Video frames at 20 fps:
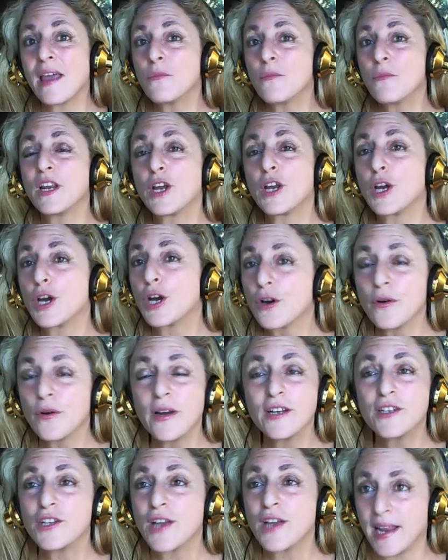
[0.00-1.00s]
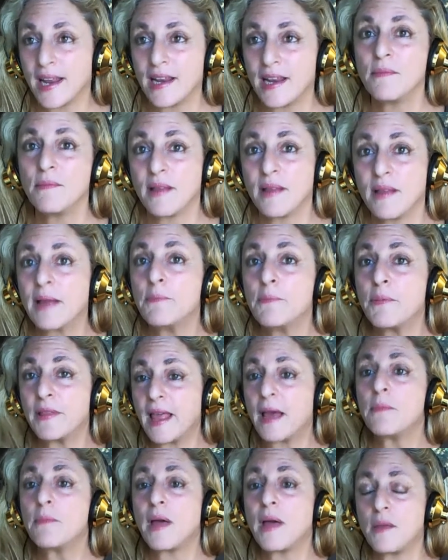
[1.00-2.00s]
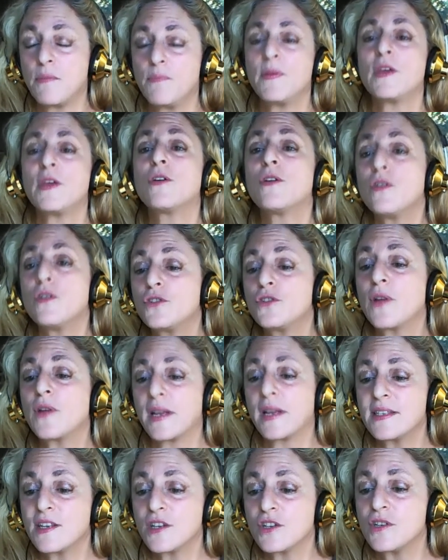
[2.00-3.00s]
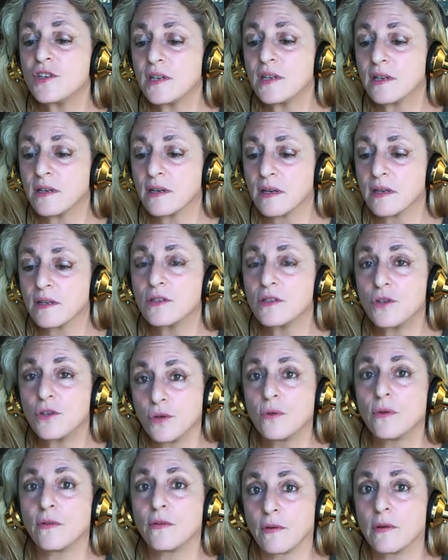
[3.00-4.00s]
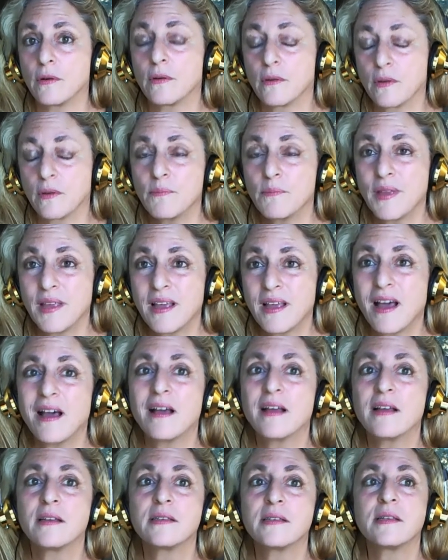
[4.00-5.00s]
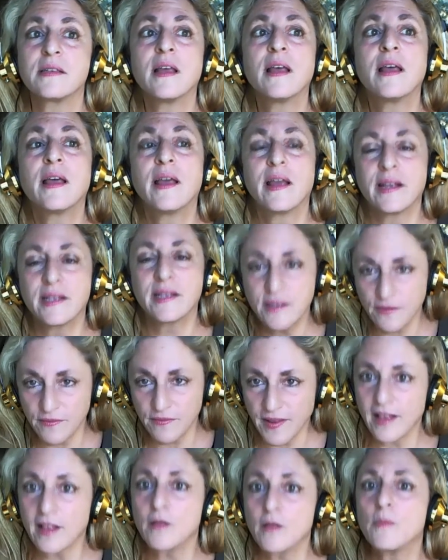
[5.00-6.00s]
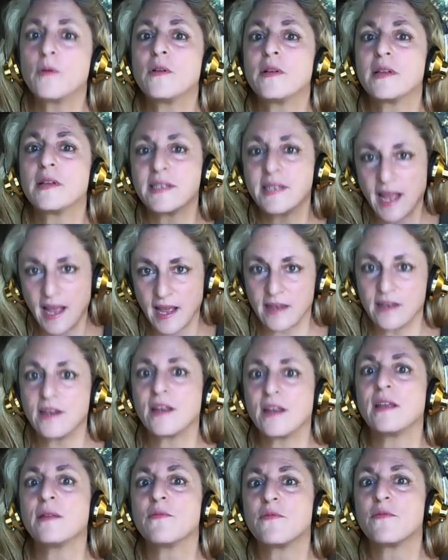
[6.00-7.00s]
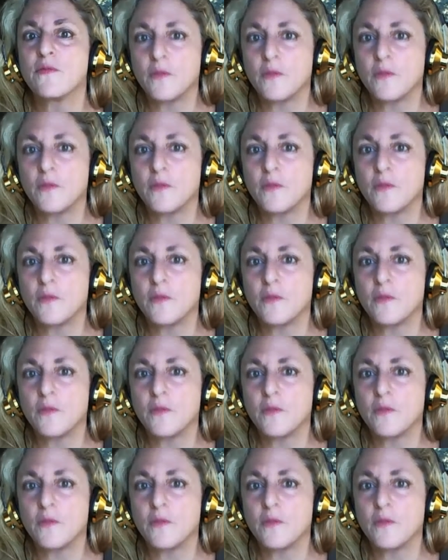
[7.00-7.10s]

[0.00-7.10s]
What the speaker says: would encourage but that might be a good transition tool because it's available, it's handy.